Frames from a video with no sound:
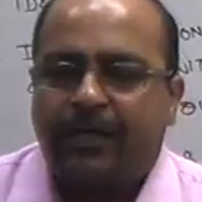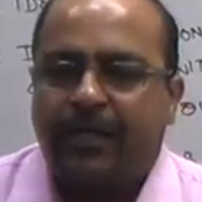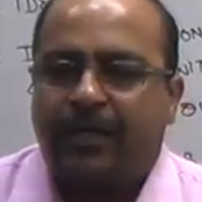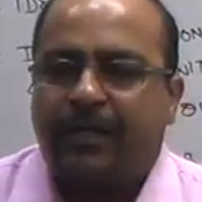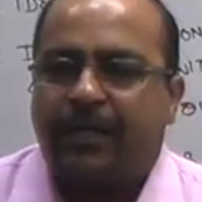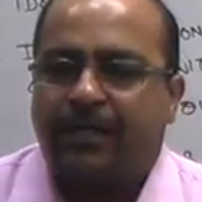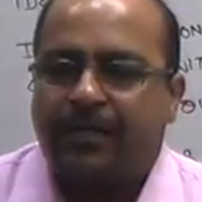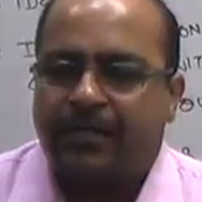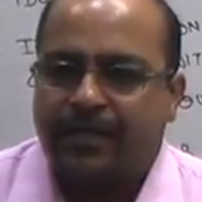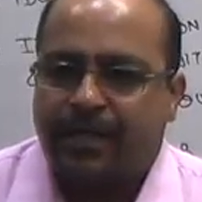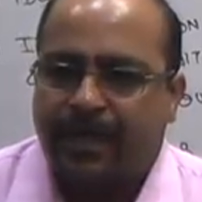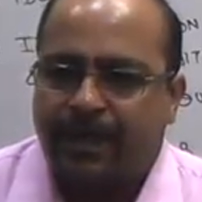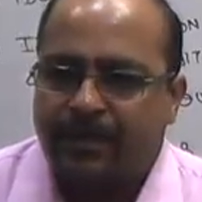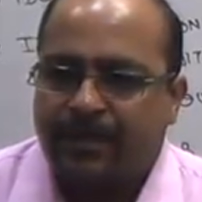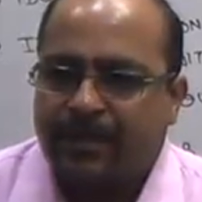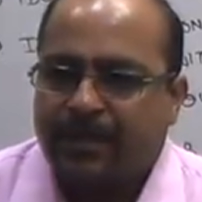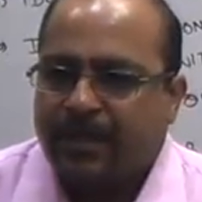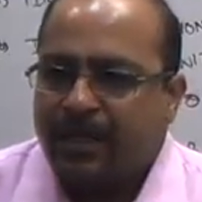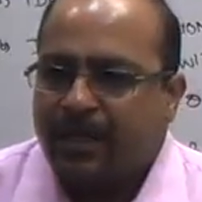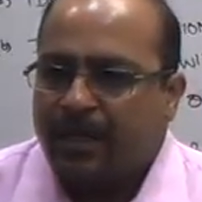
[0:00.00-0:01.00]
the
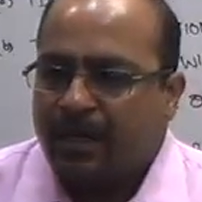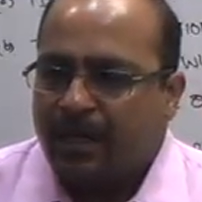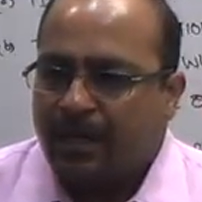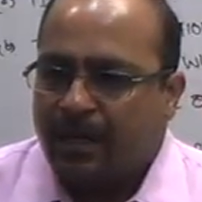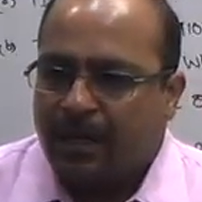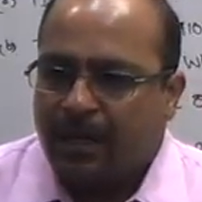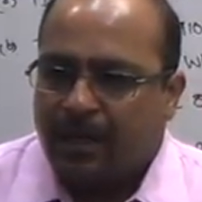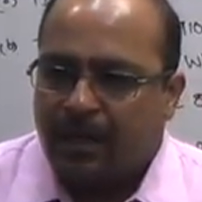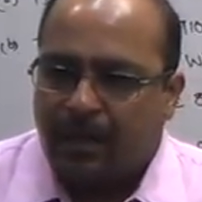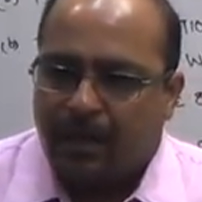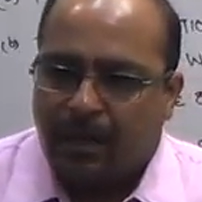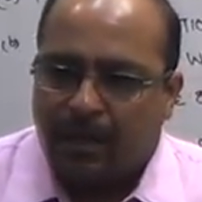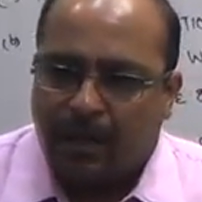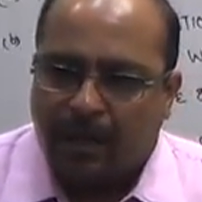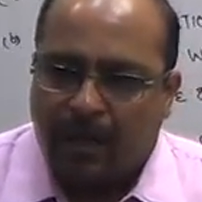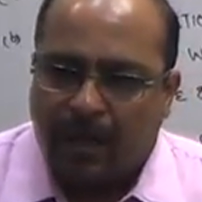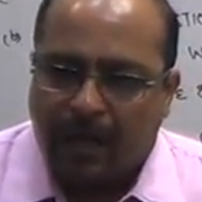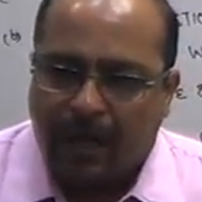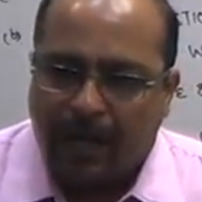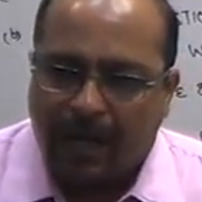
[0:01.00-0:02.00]
concepts
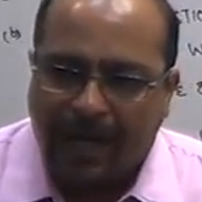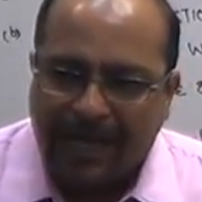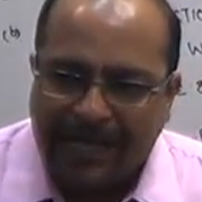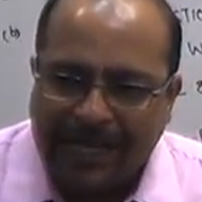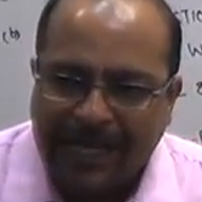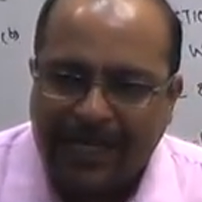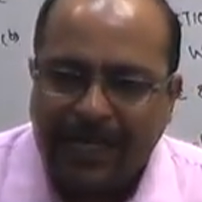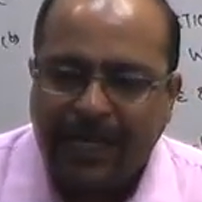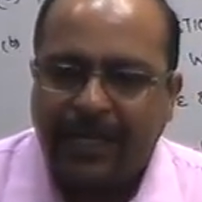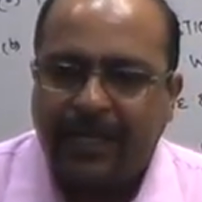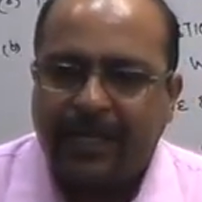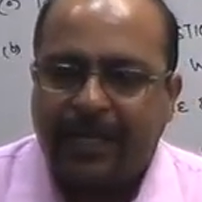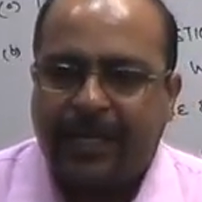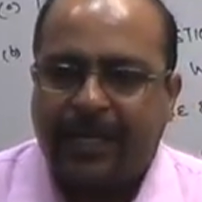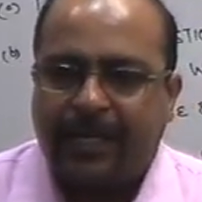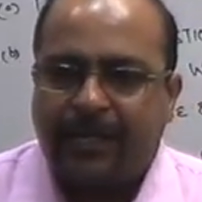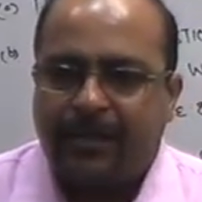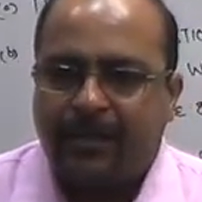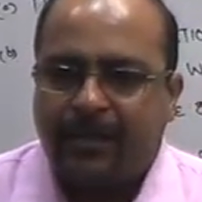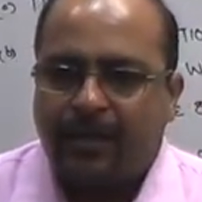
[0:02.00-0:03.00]
again and
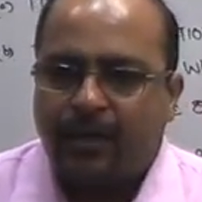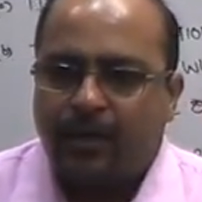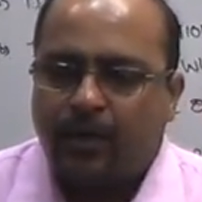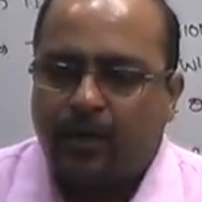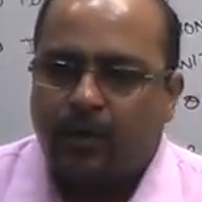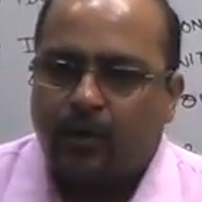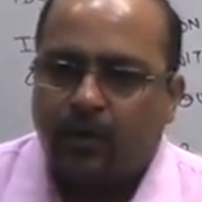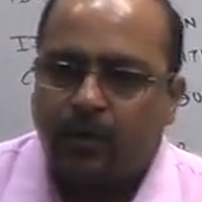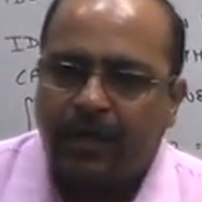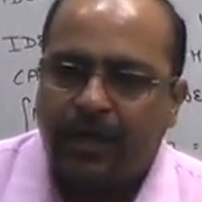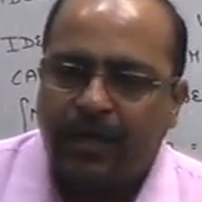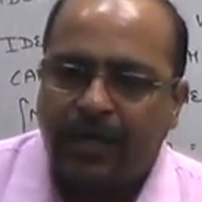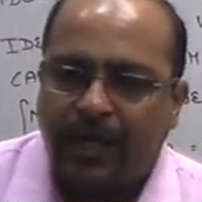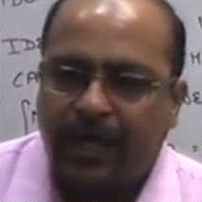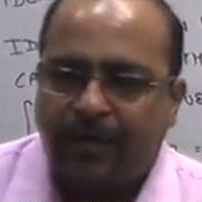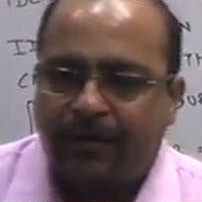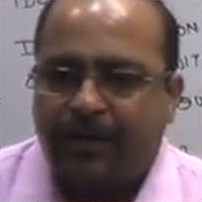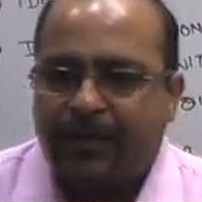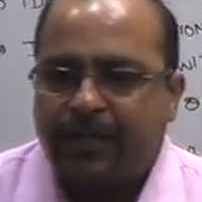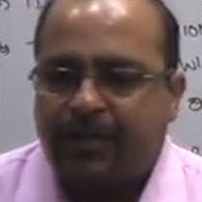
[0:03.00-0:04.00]
again to the
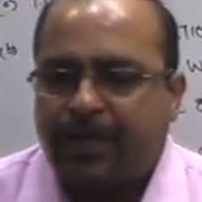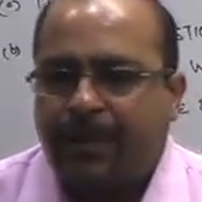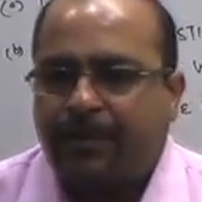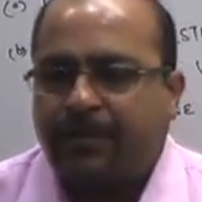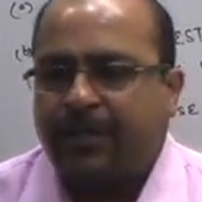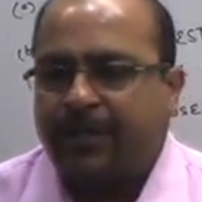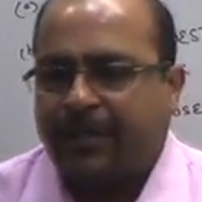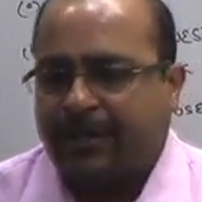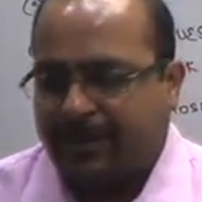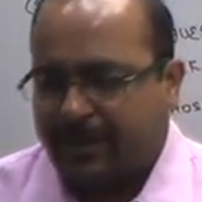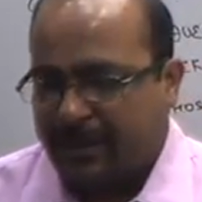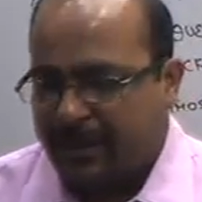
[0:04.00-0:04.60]
relevant chapter.